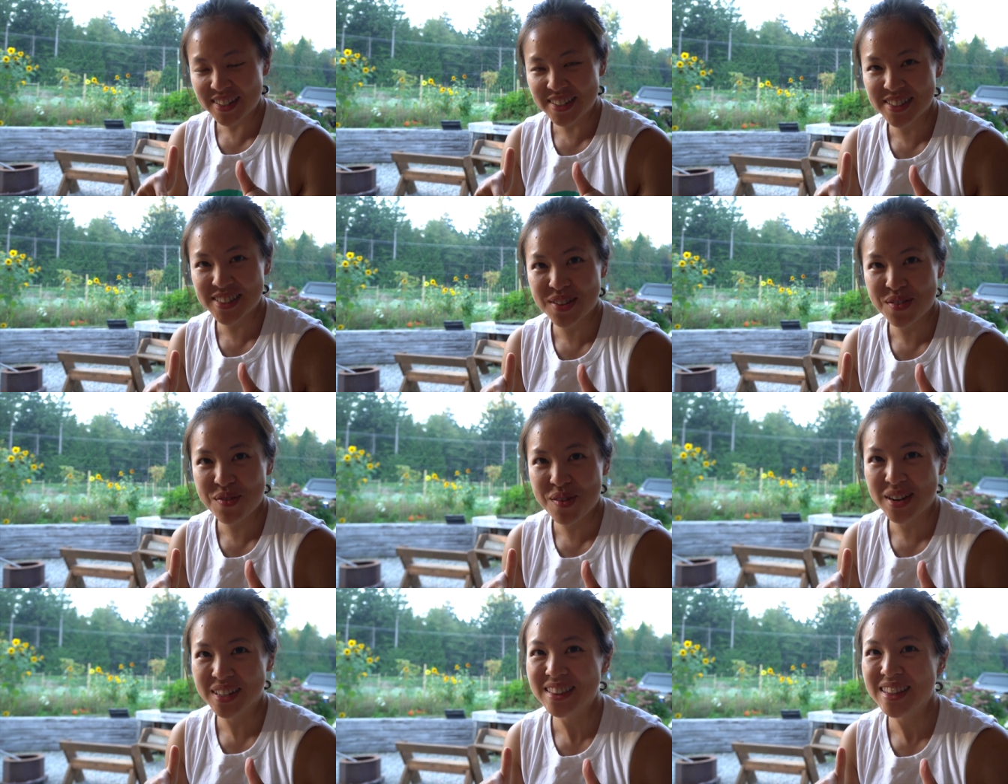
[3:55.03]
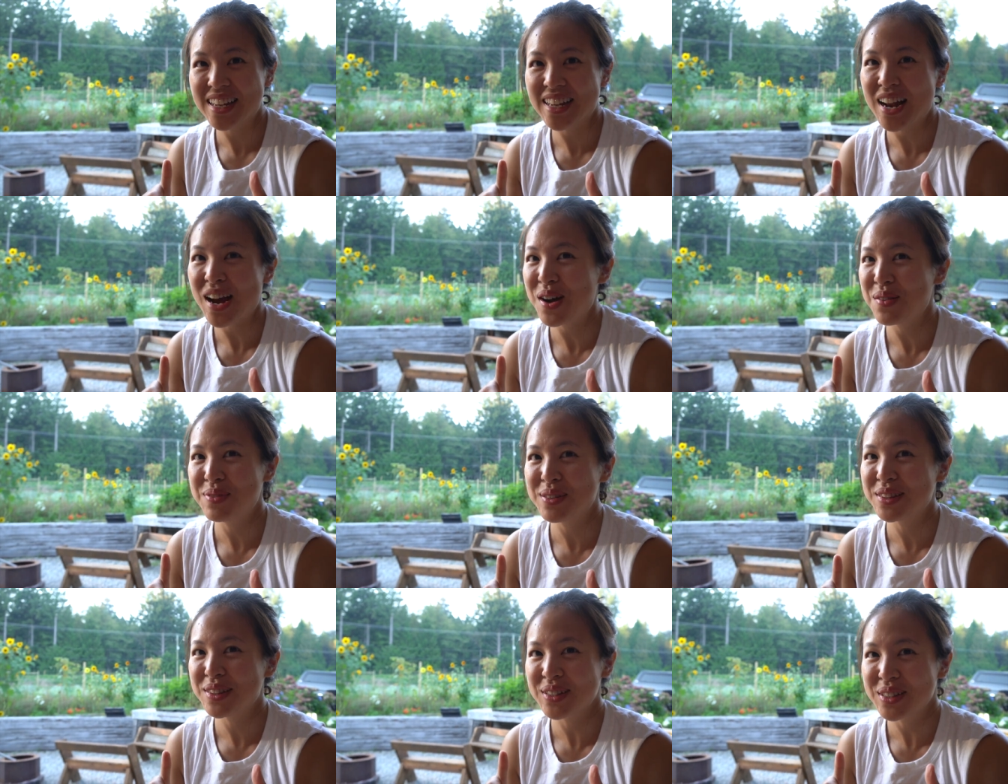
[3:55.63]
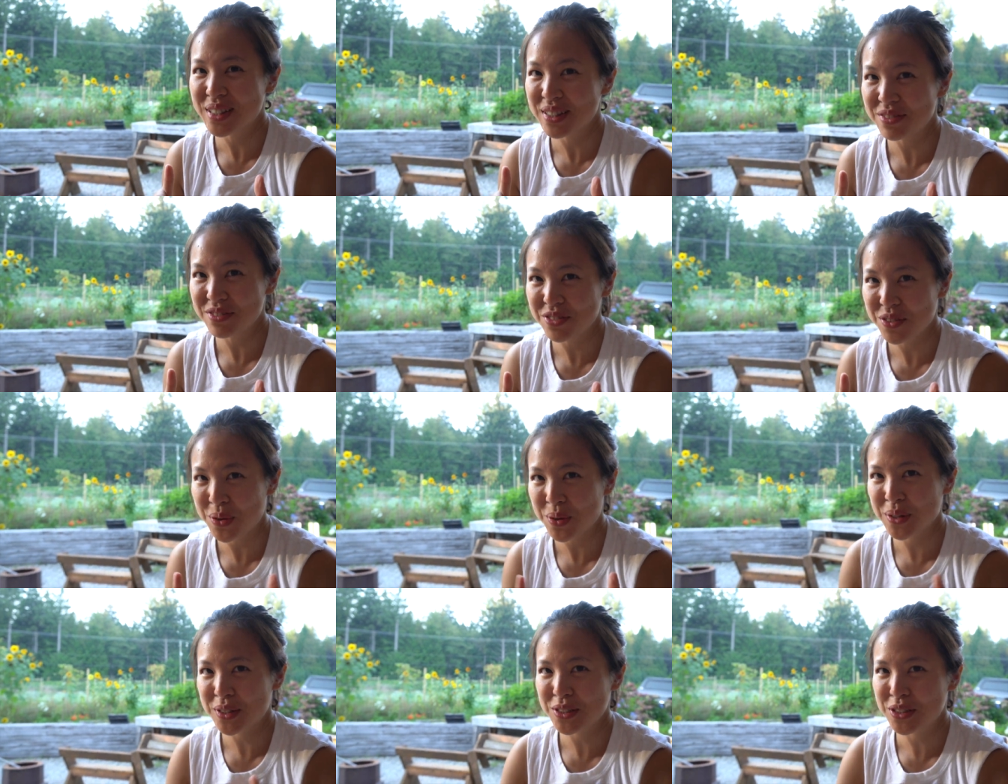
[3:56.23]
is the one that I've been looking
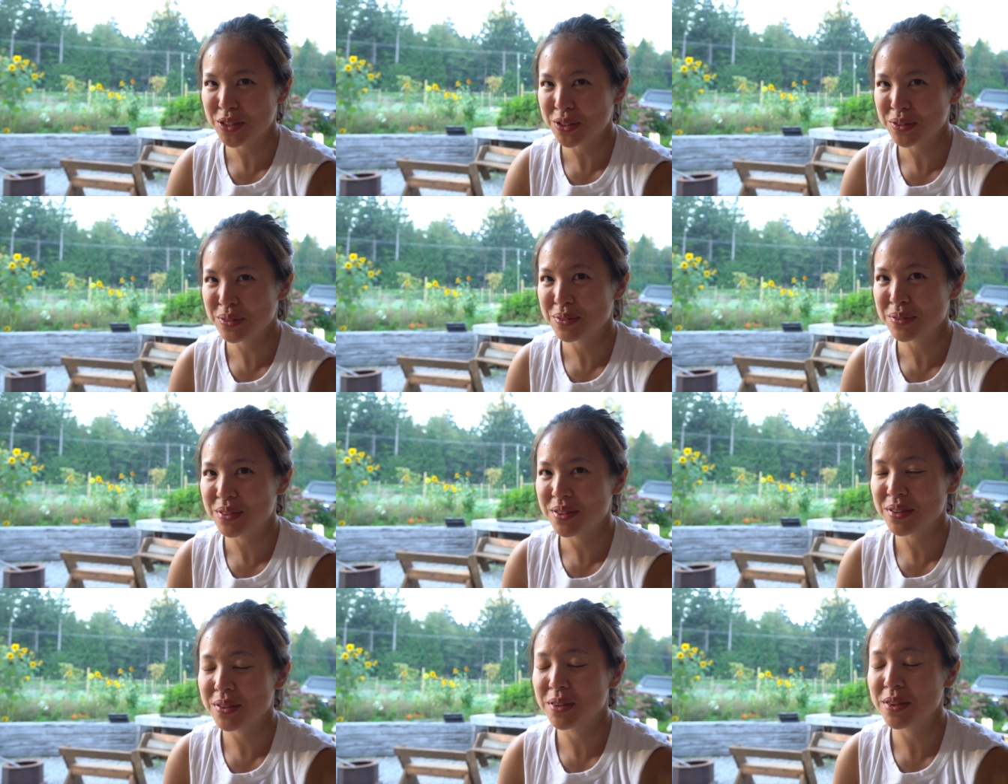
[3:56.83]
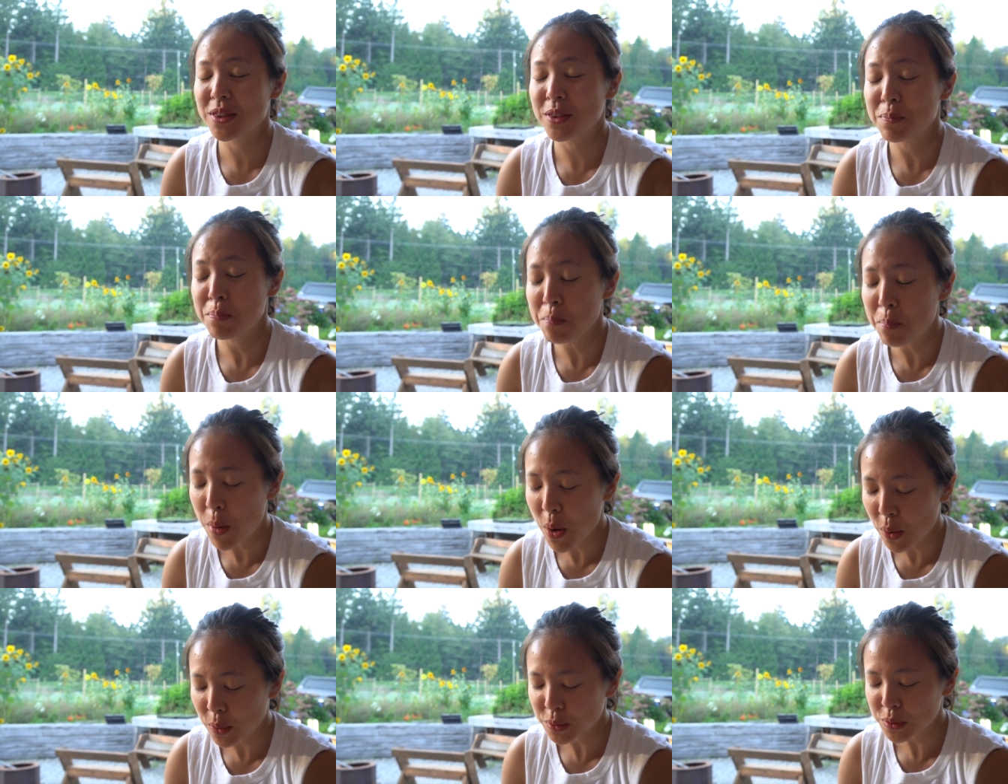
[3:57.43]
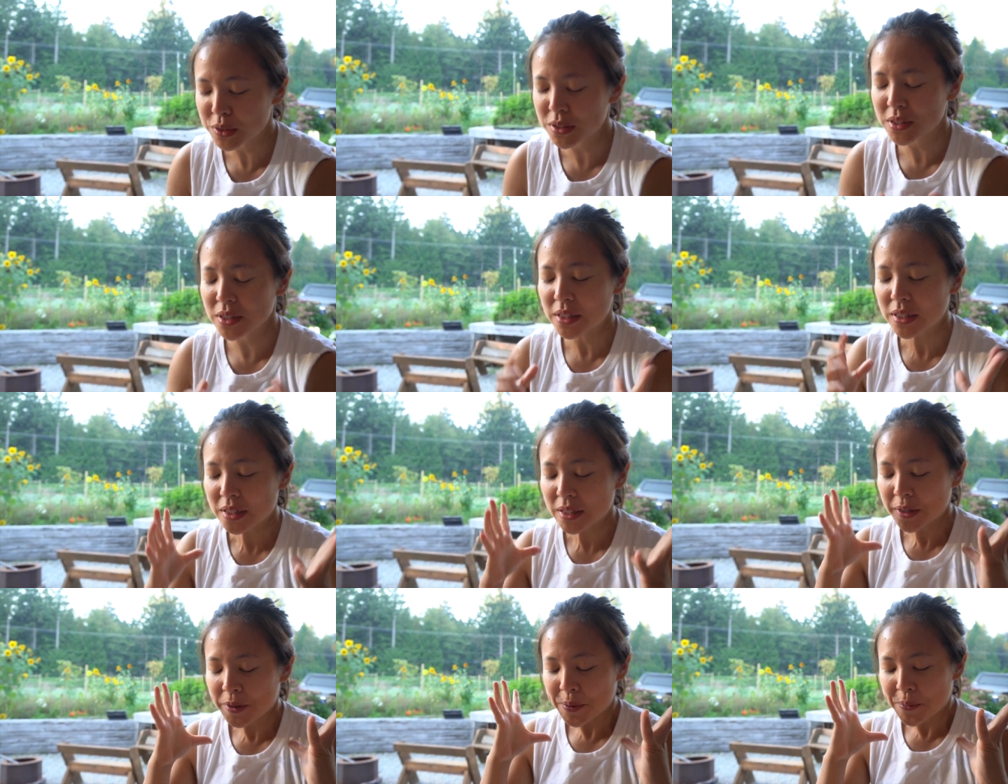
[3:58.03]
forward to most.
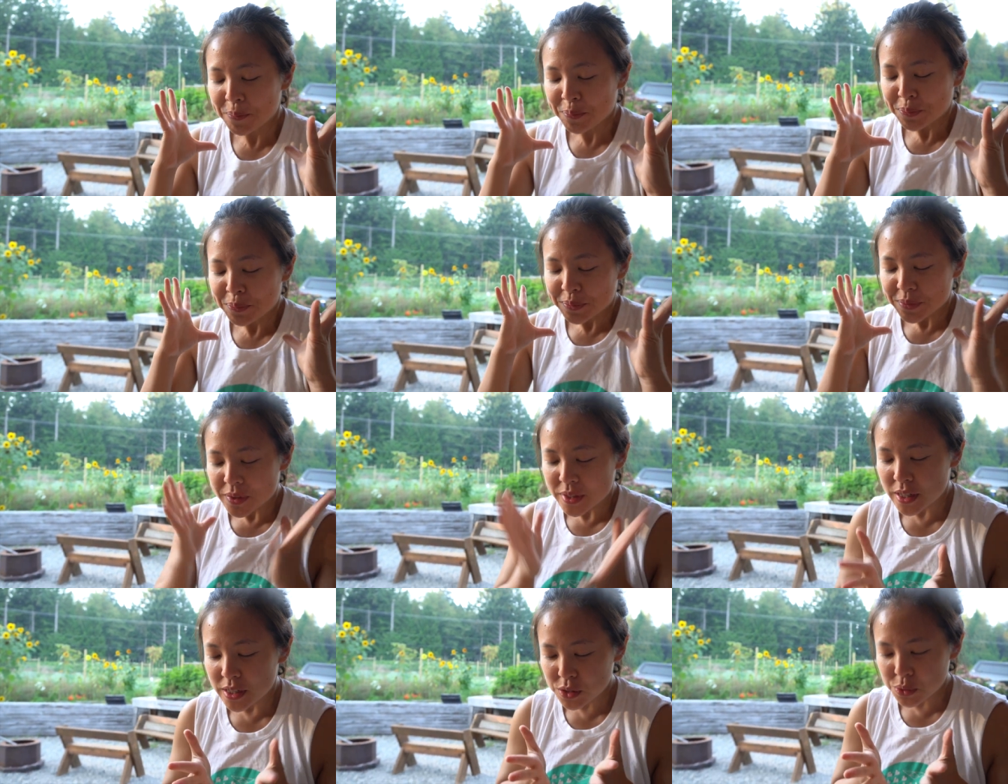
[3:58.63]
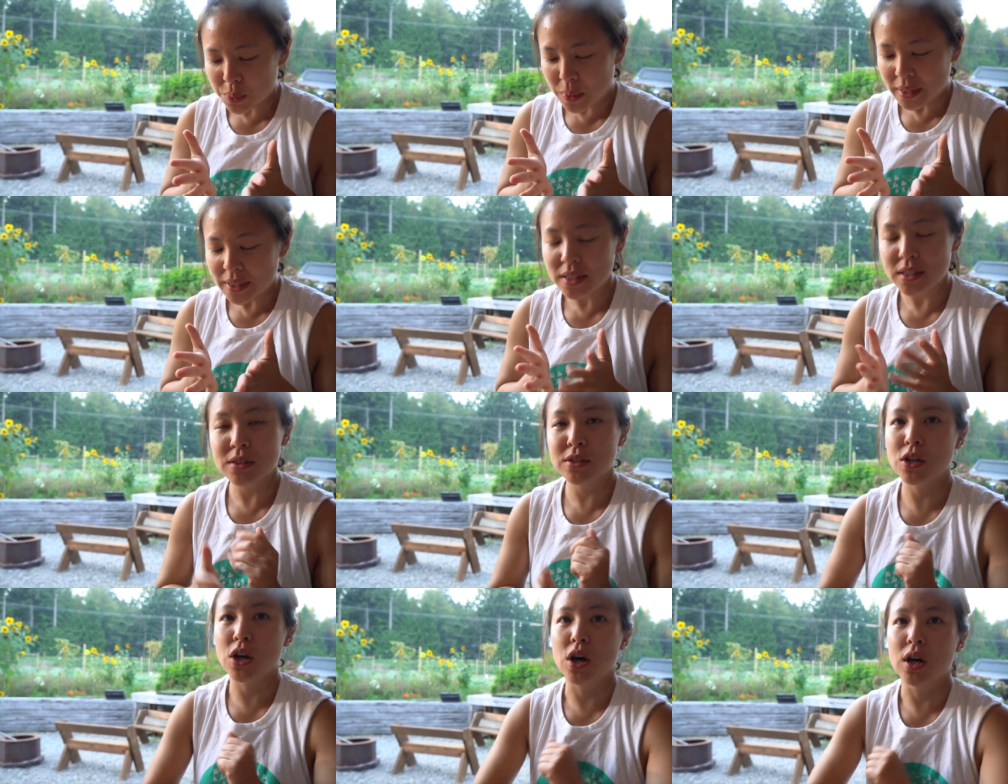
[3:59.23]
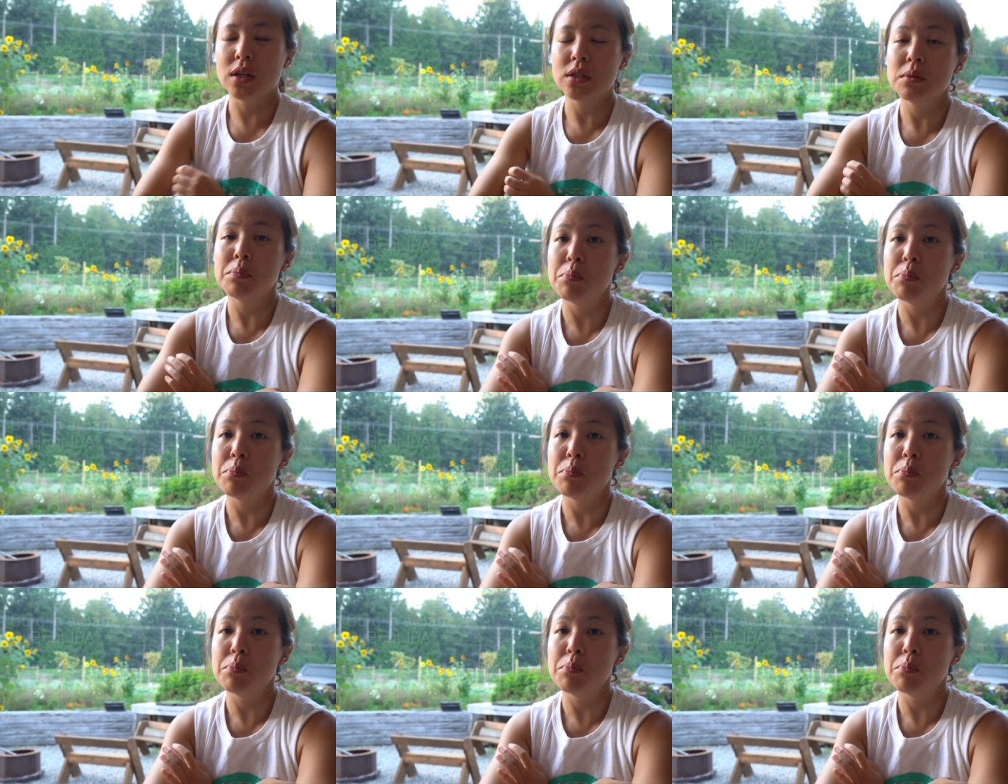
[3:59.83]
This one is called